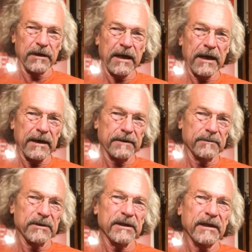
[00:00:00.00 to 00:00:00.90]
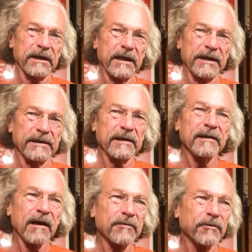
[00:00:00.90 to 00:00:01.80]
Adams in
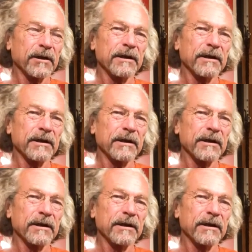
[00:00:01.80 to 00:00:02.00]
1800,